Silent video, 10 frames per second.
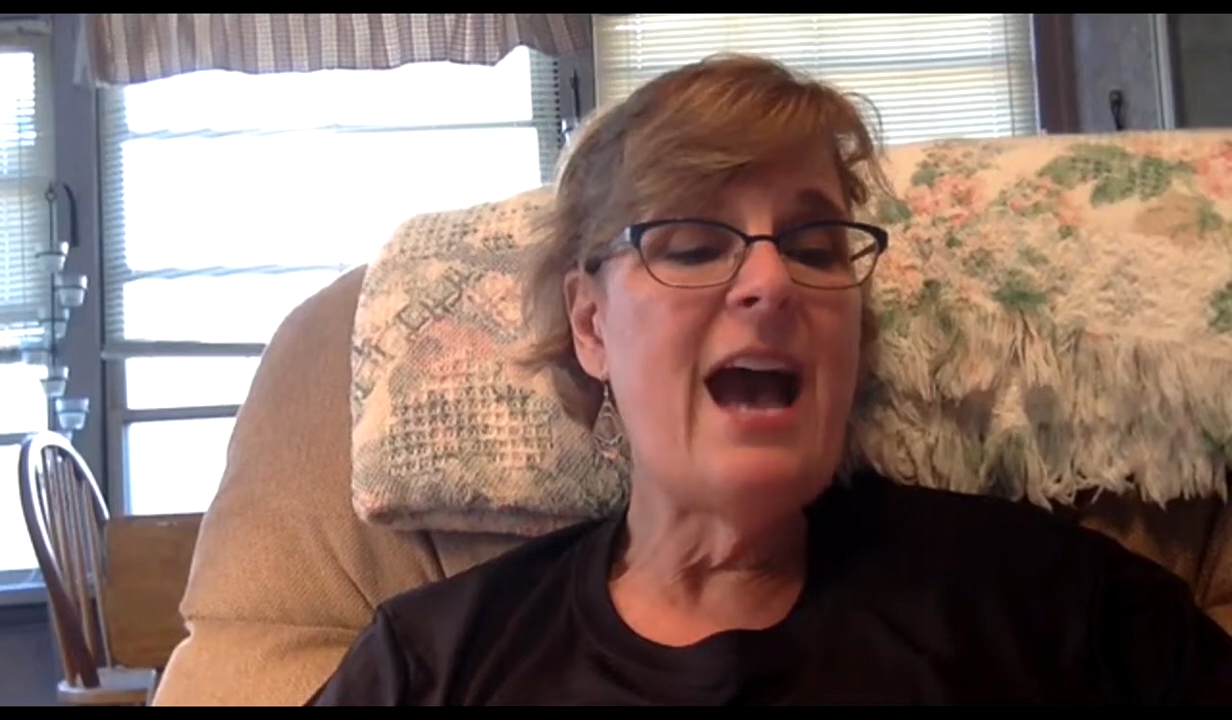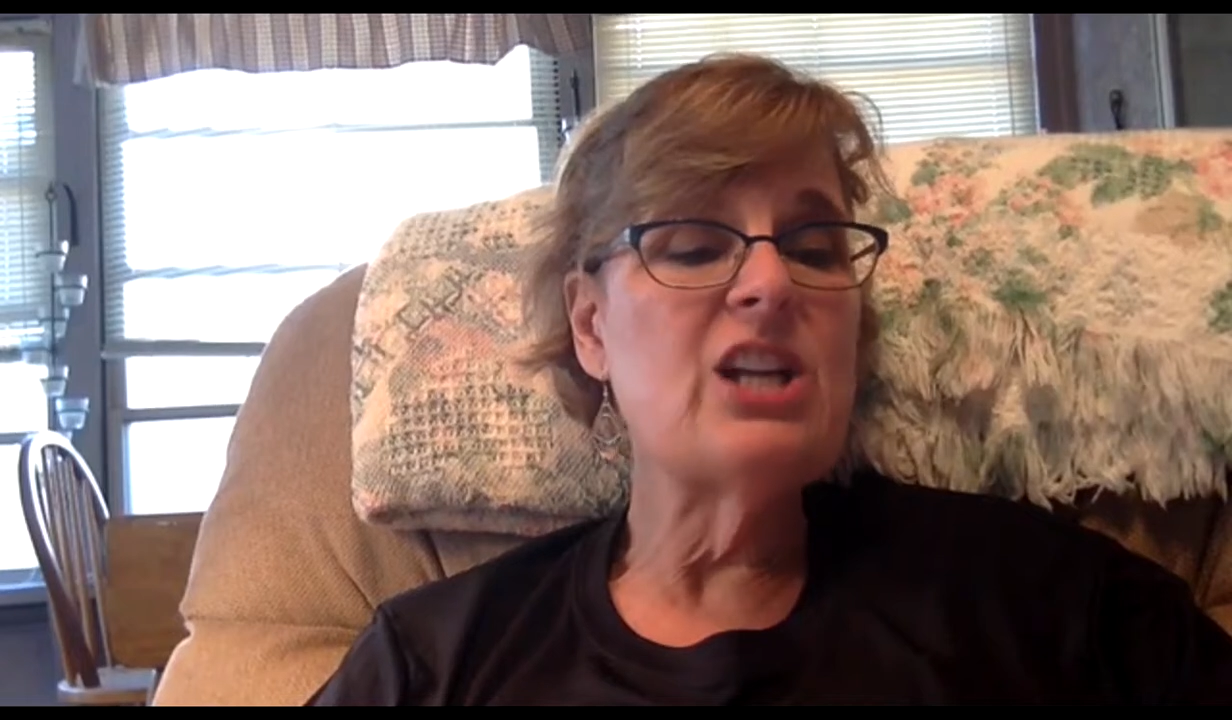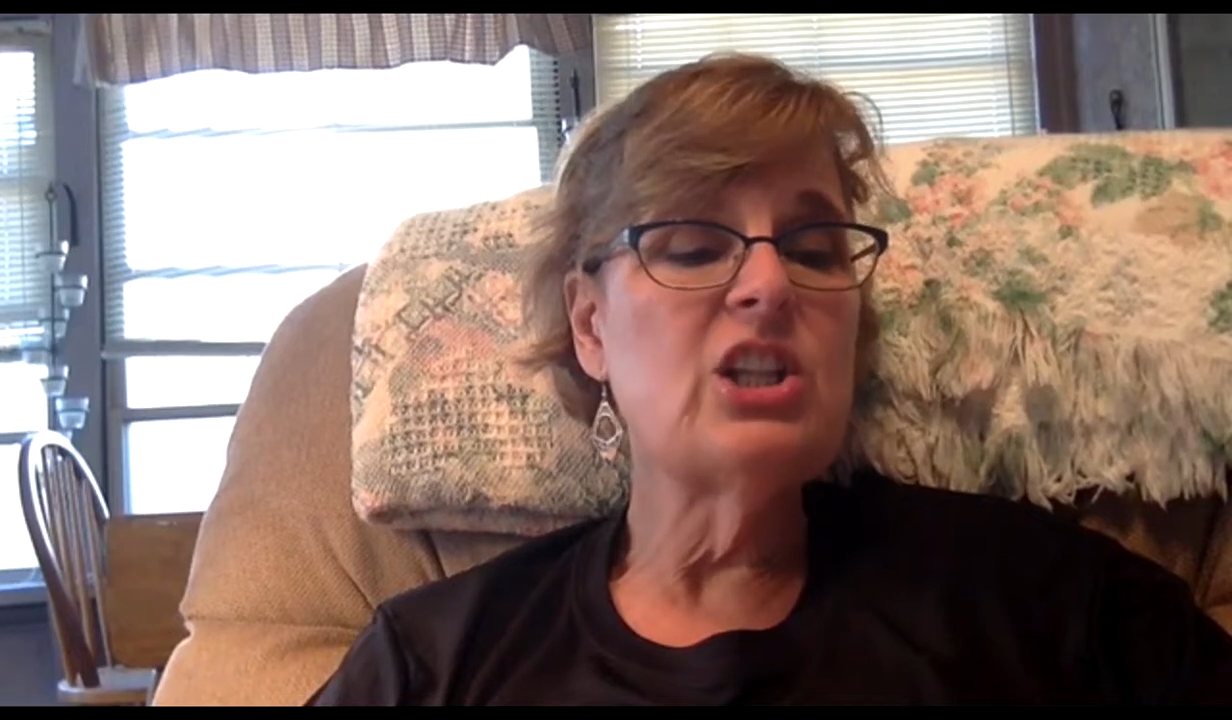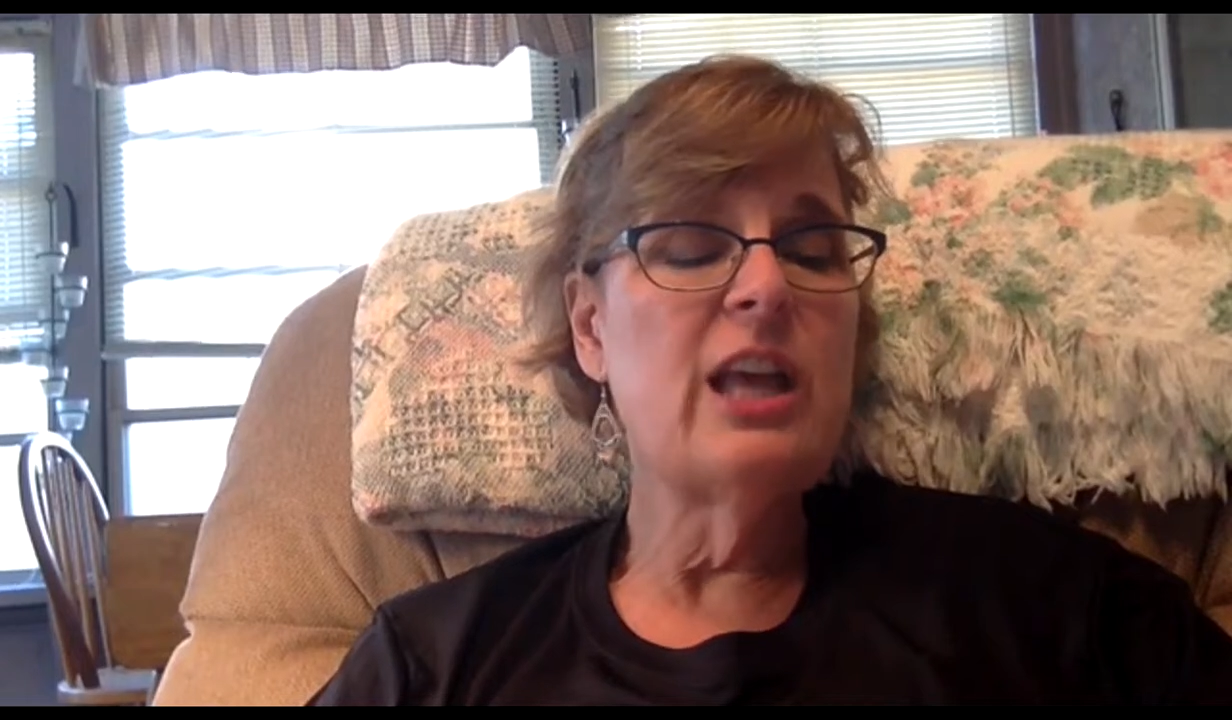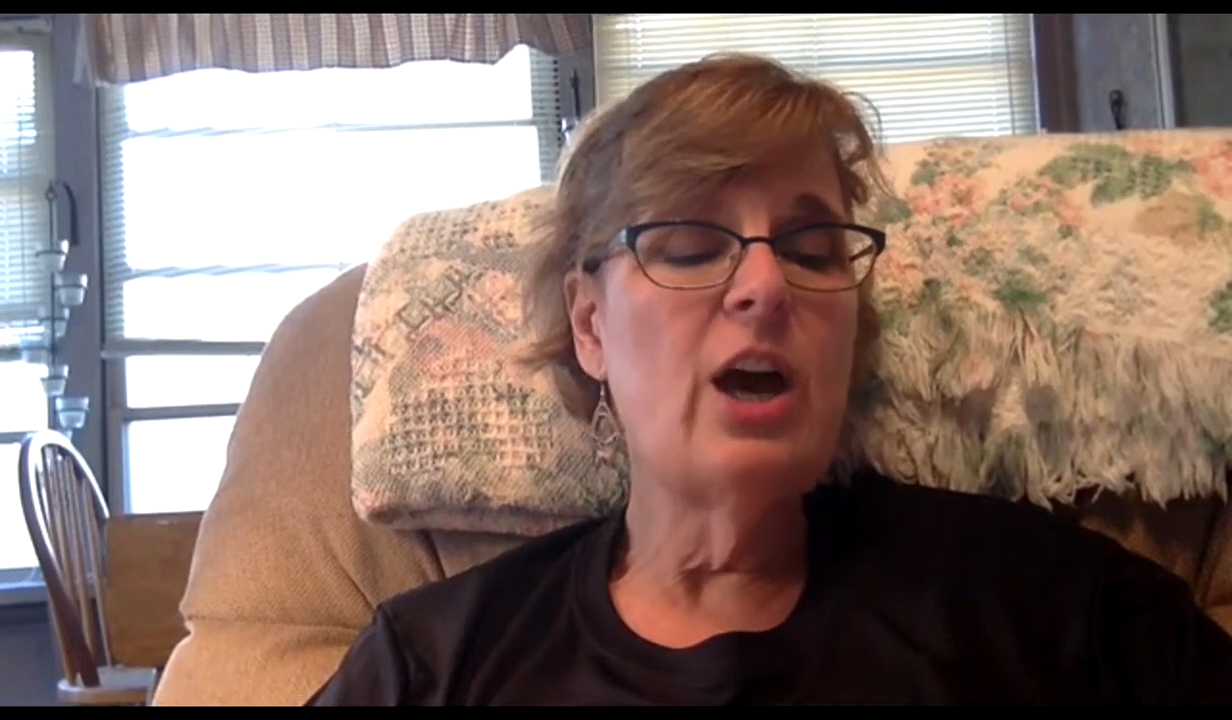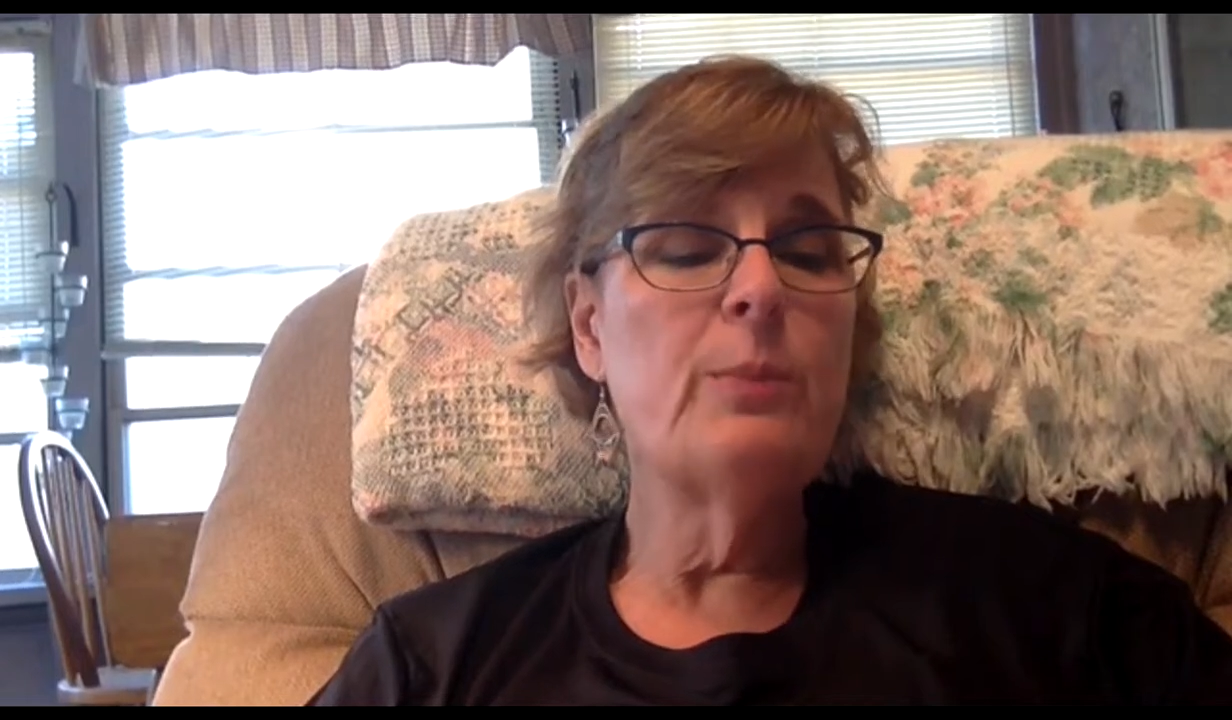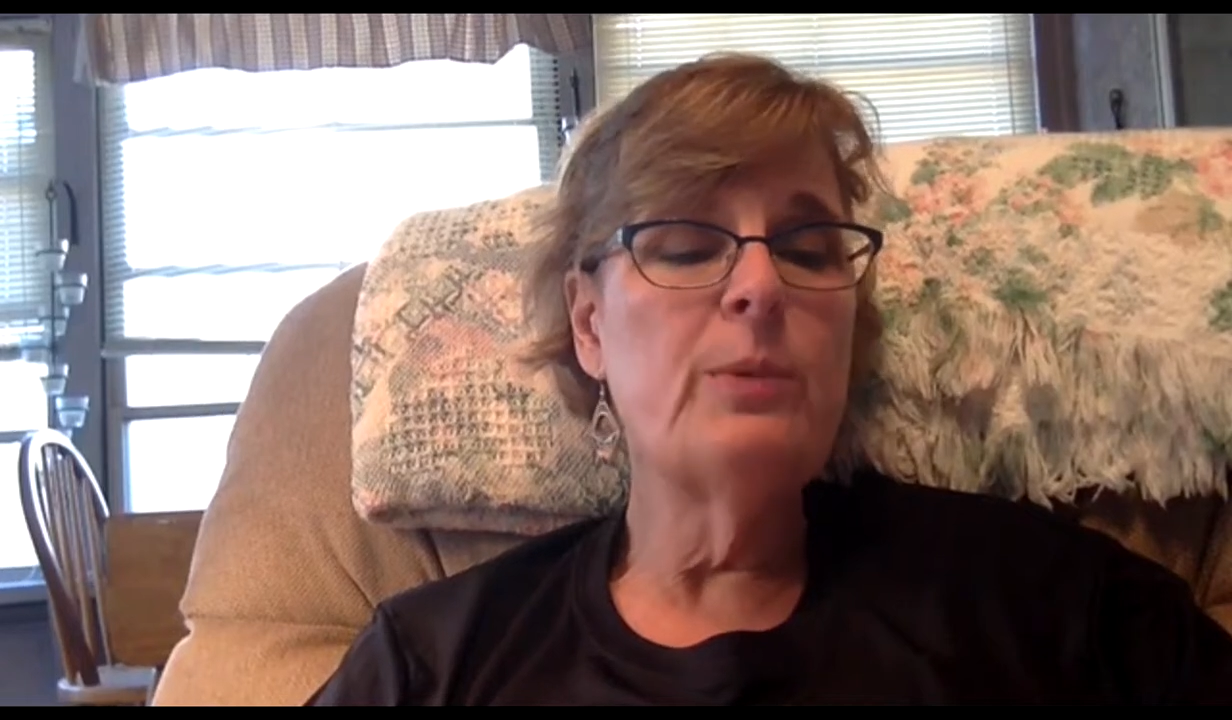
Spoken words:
actually help